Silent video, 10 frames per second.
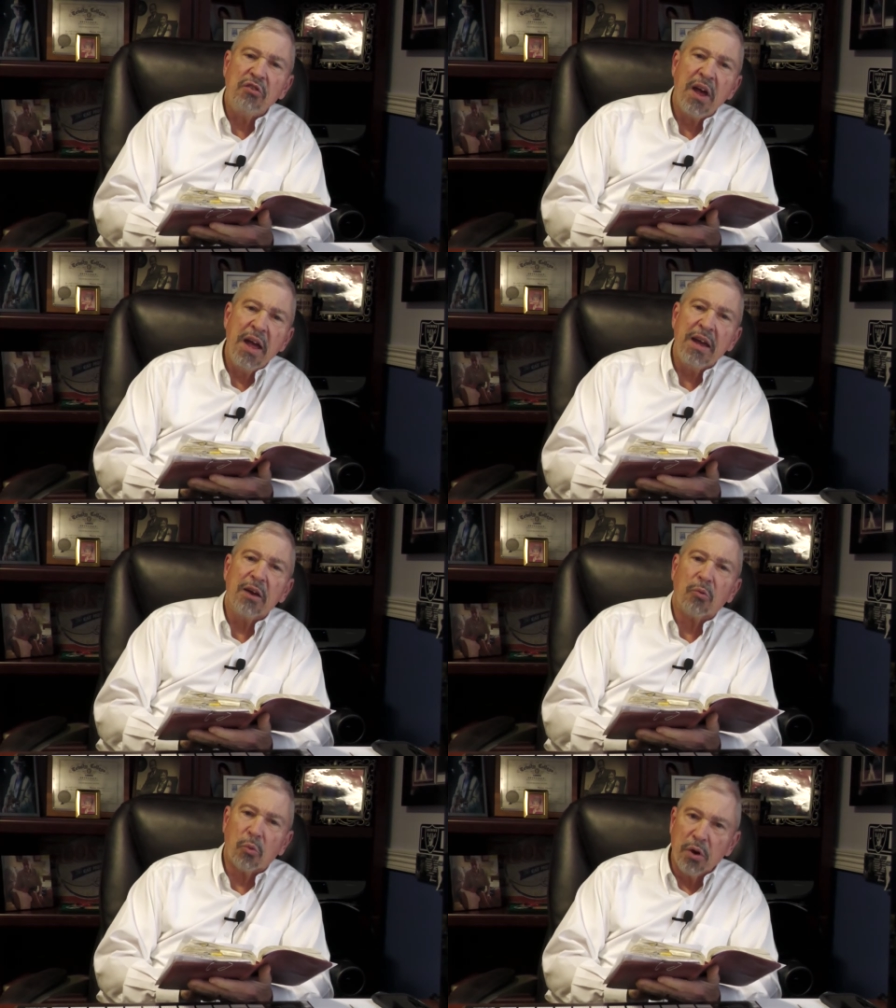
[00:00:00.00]
take
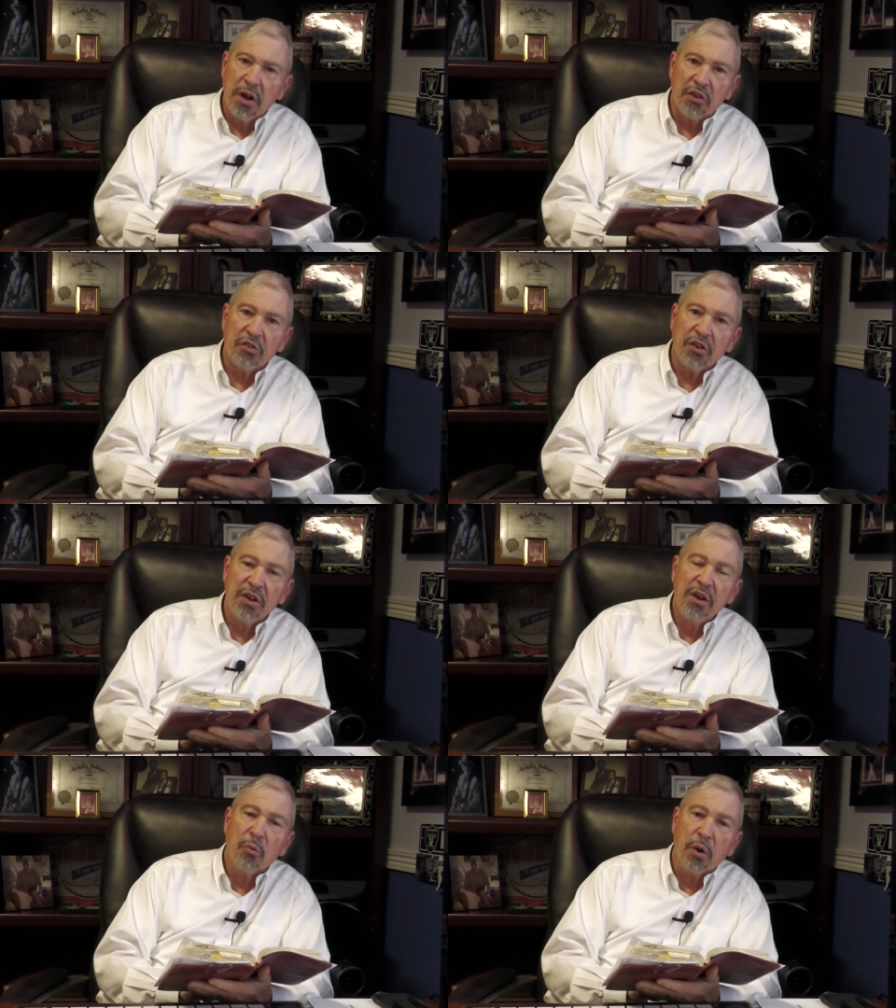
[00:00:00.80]
risk
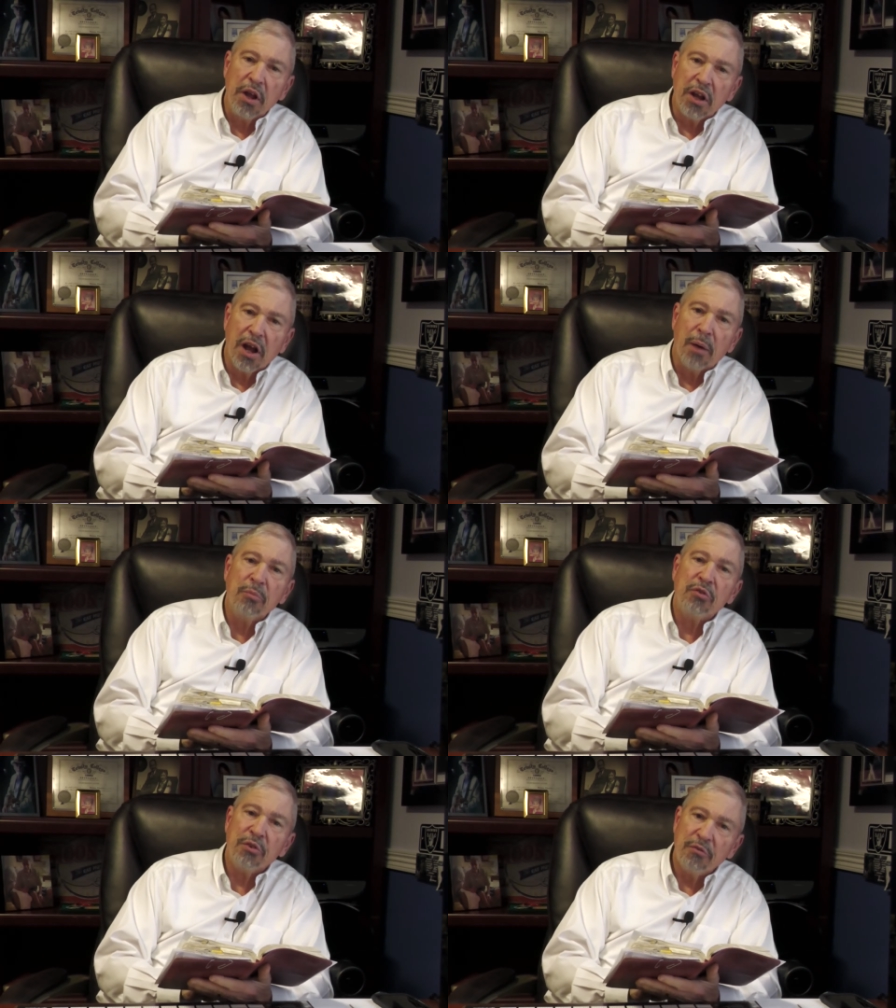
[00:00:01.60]
when it
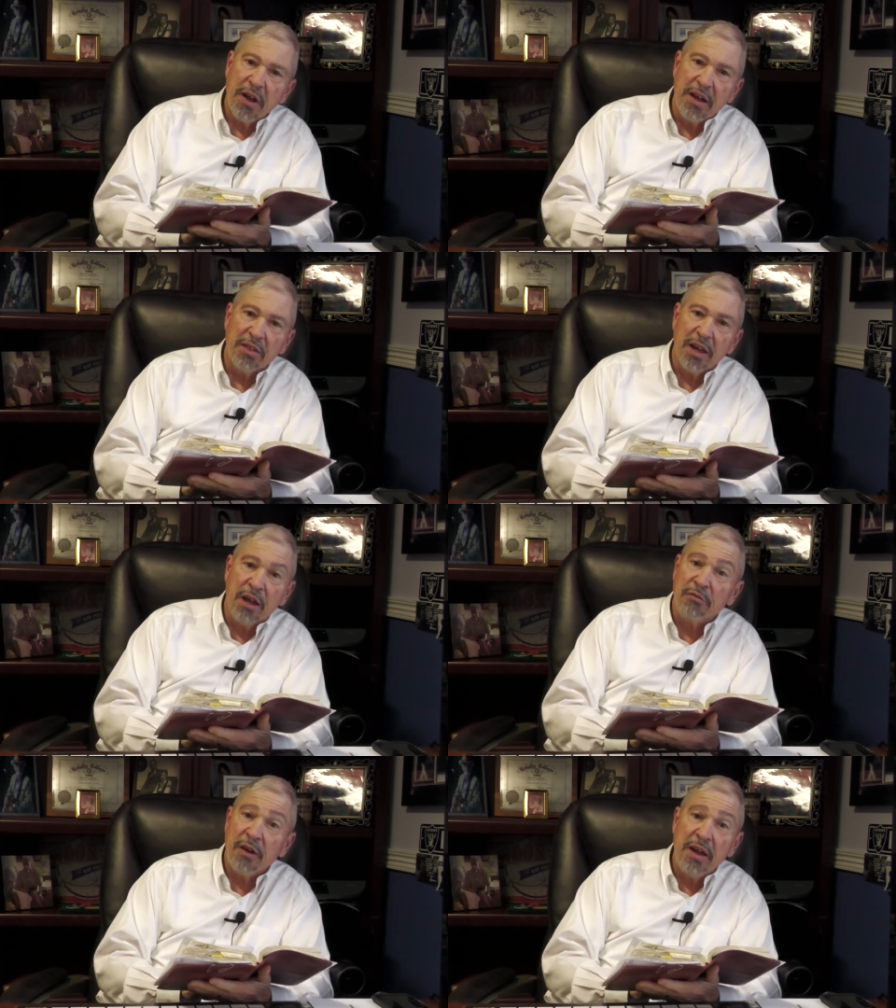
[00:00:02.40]
comes to faith.
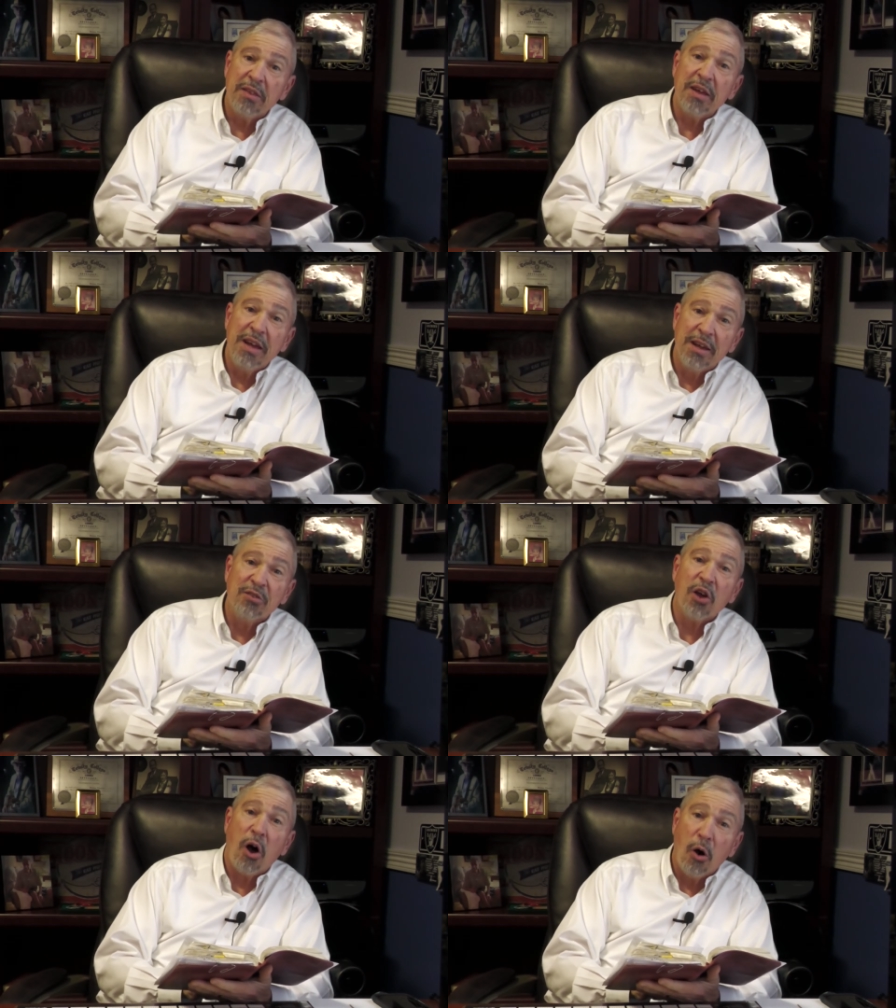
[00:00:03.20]
And faith
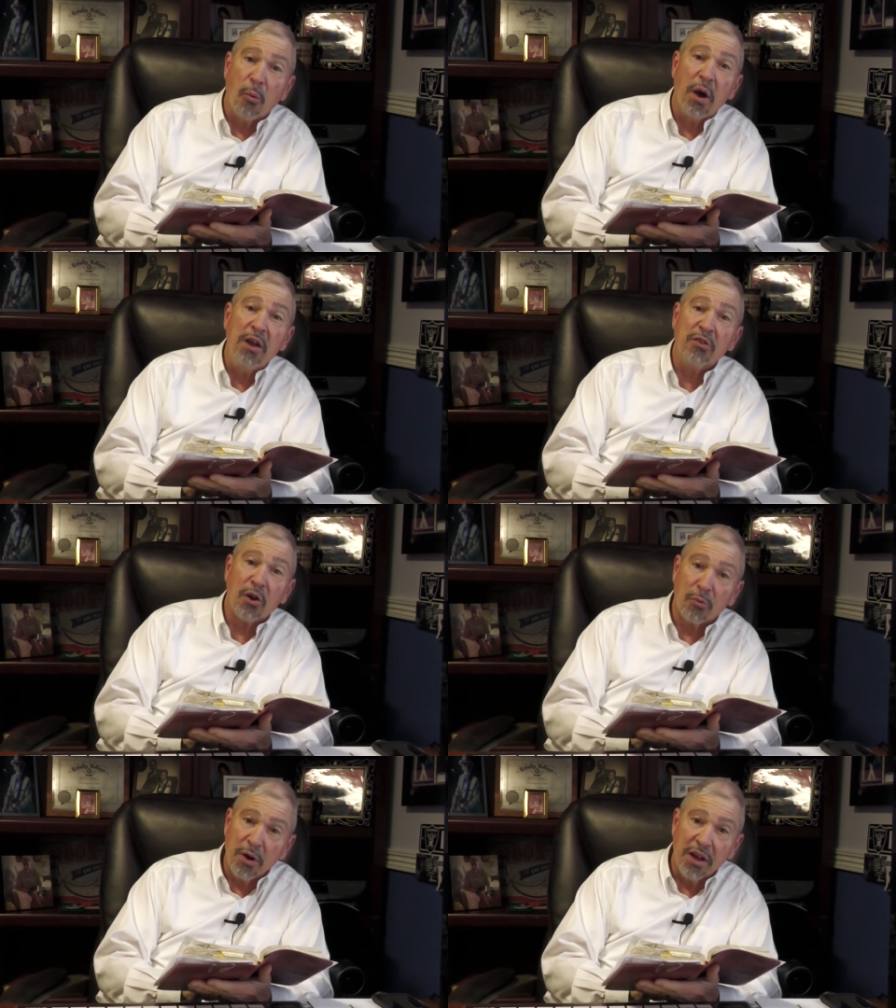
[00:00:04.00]
is always
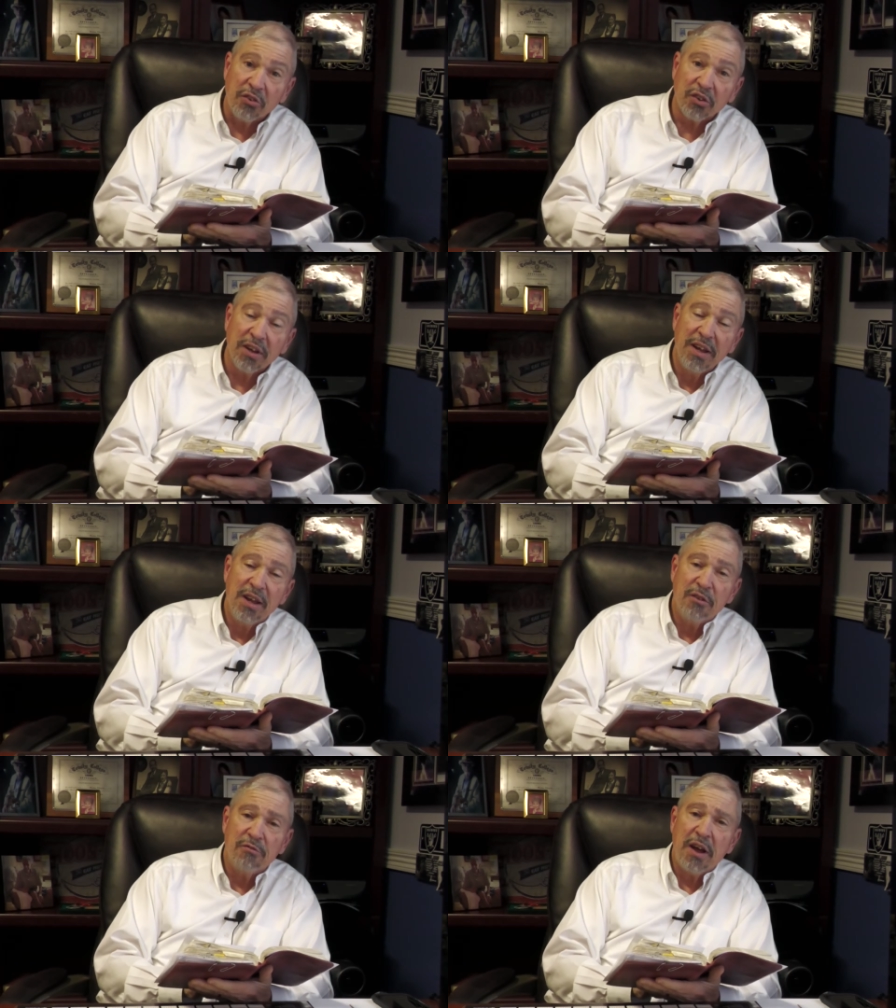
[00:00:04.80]
a risk.
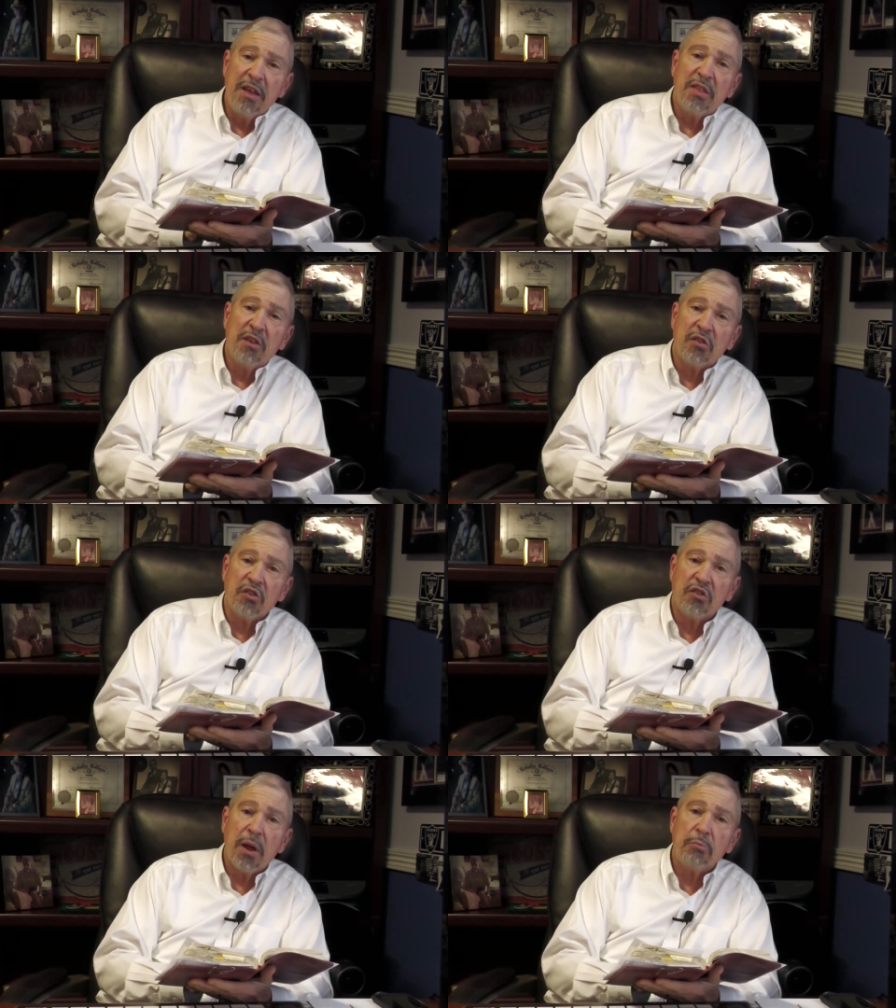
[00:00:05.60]
Faith is a
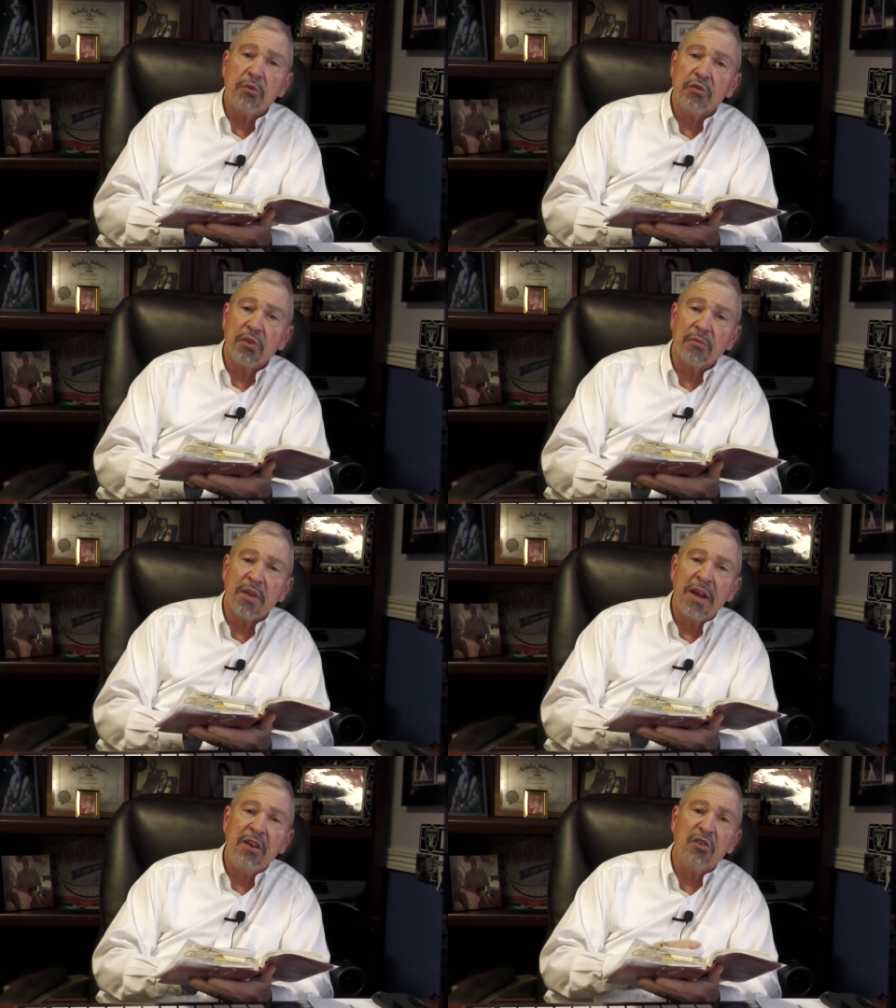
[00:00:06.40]
substance of
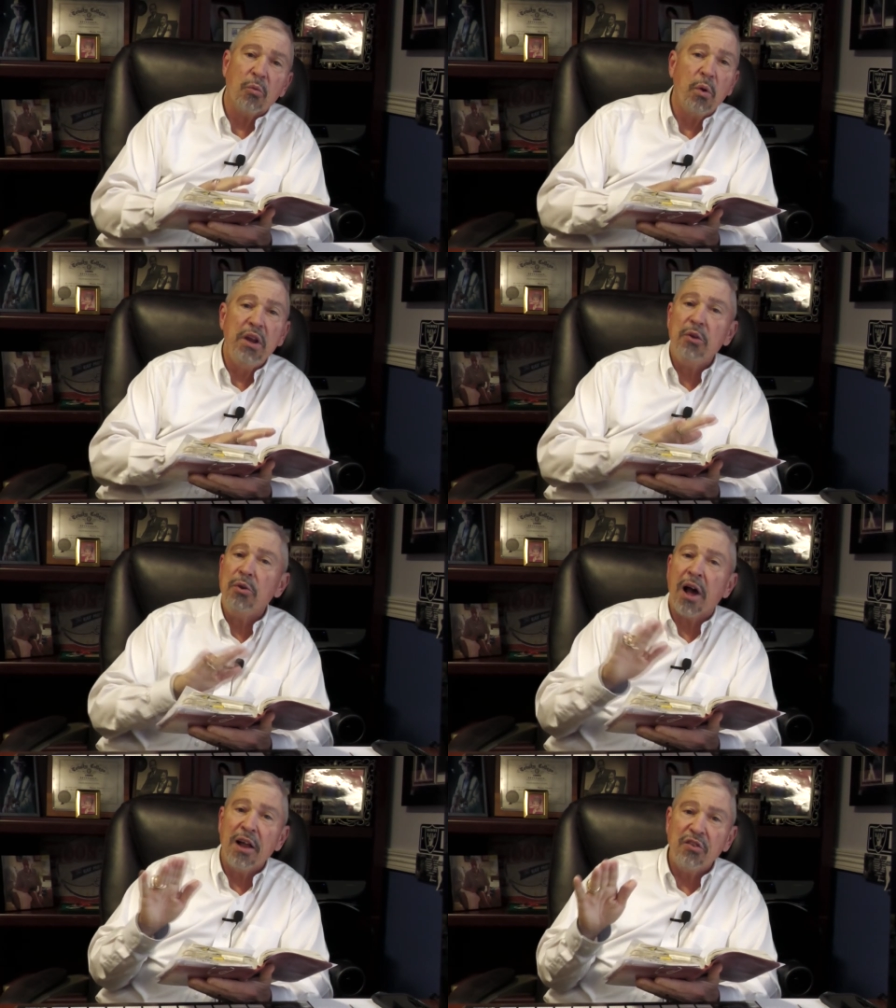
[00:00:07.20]
things that we do
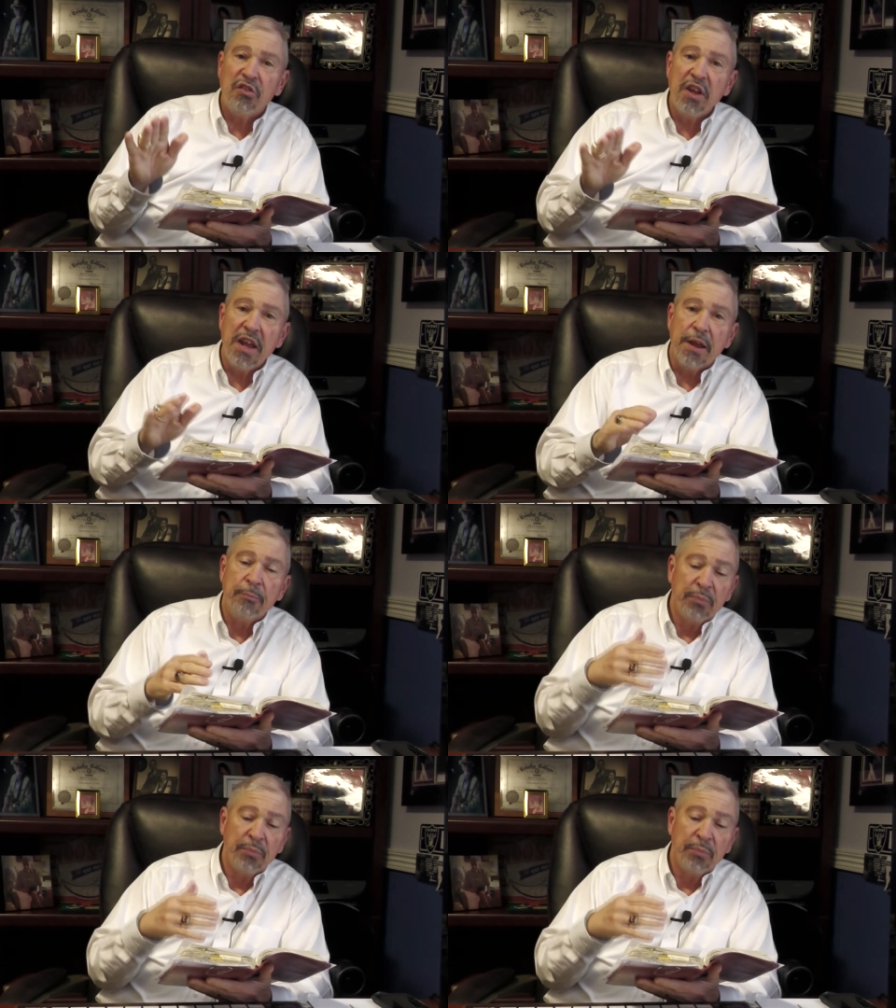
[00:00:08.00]
not see.